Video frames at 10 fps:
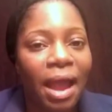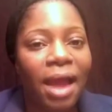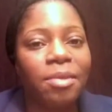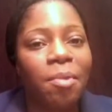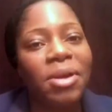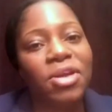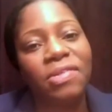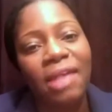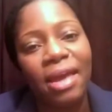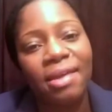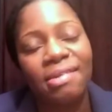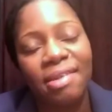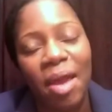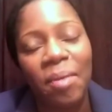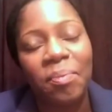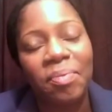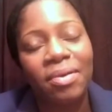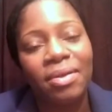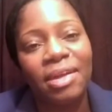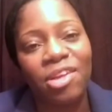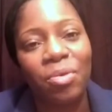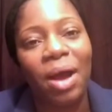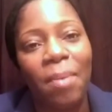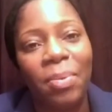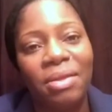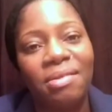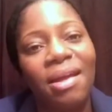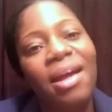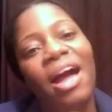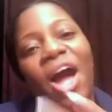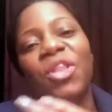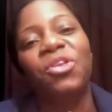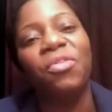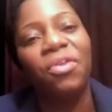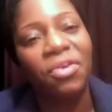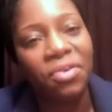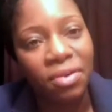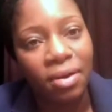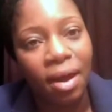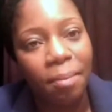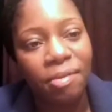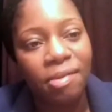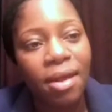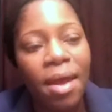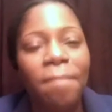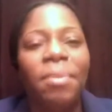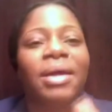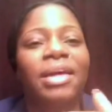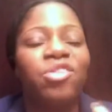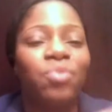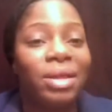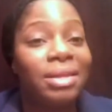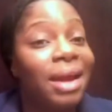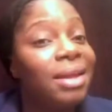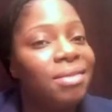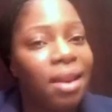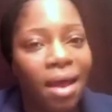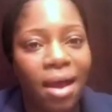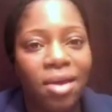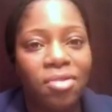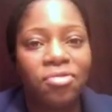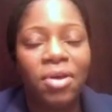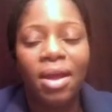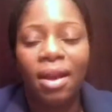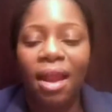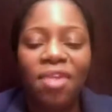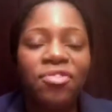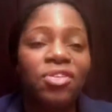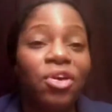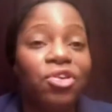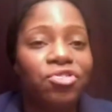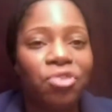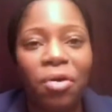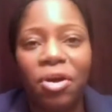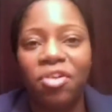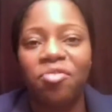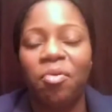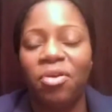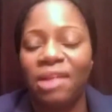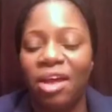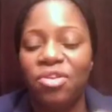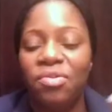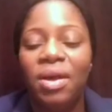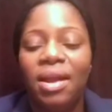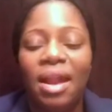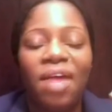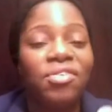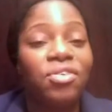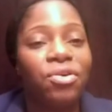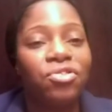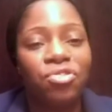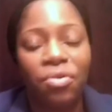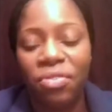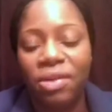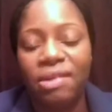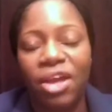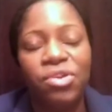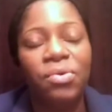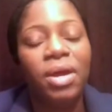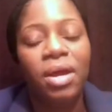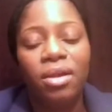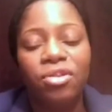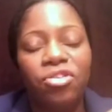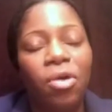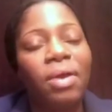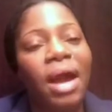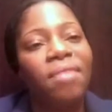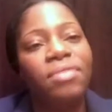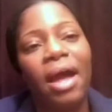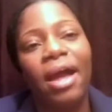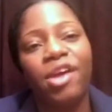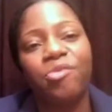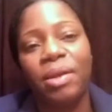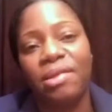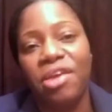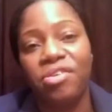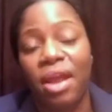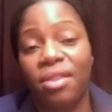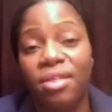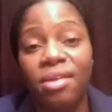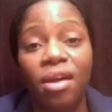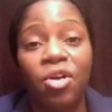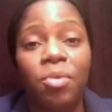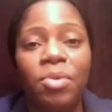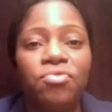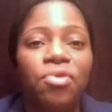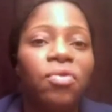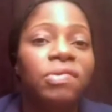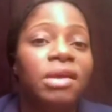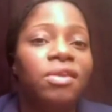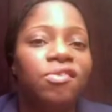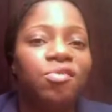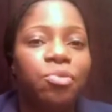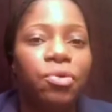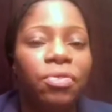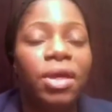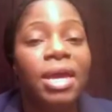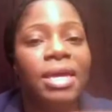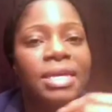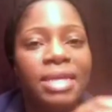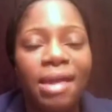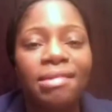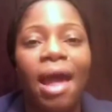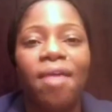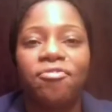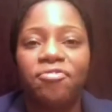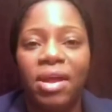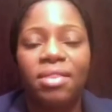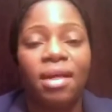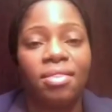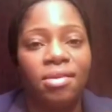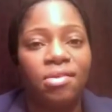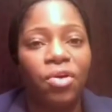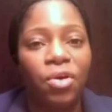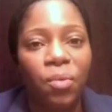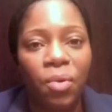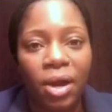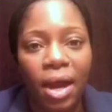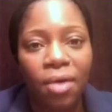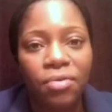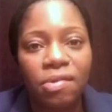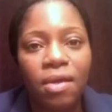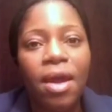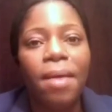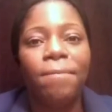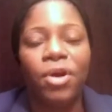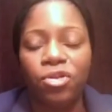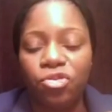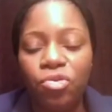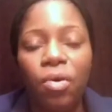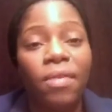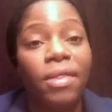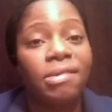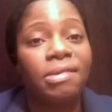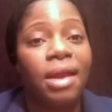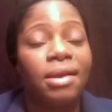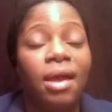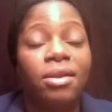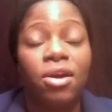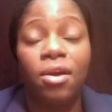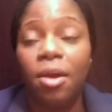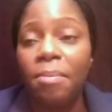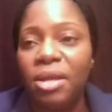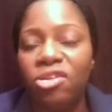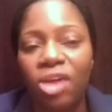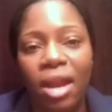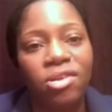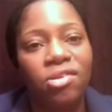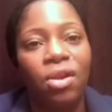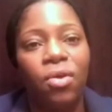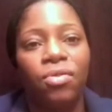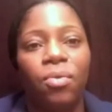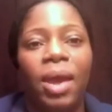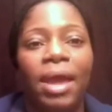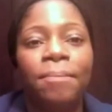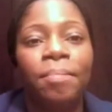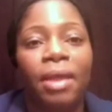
And the moment you take a step, guess what happens? Another hurdle comes. But guess what? That is life. Life is going to throw curveballs at you. Life is going to throw things at you. Don't have the high expectation that things are going to be rosy and smooth. Yes, have faith that things are going to work out, but do understand that there are going to be challenges along the way.